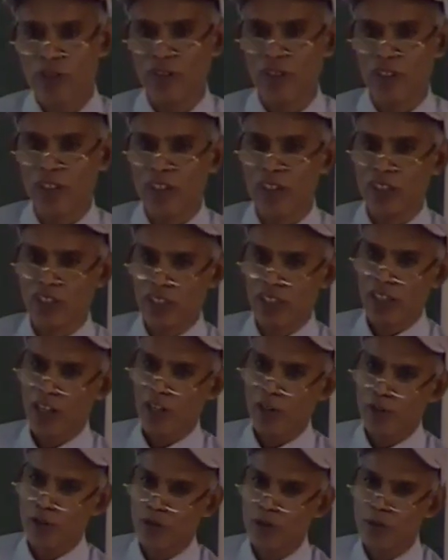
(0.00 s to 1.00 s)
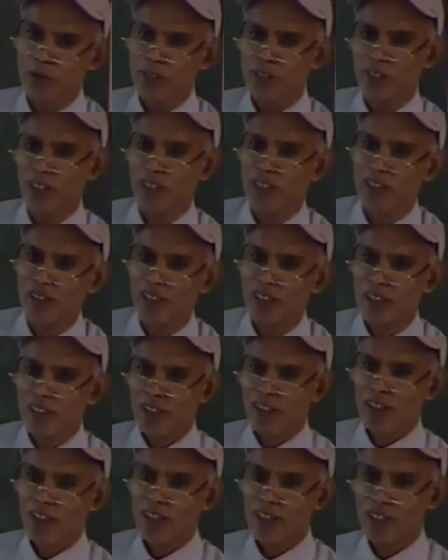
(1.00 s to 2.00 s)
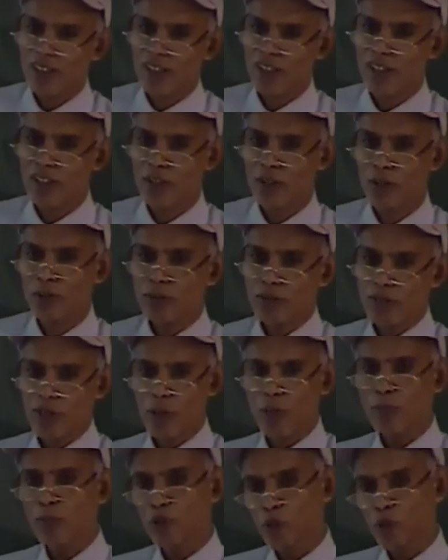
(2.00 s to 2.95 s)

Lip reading: in z also, we take some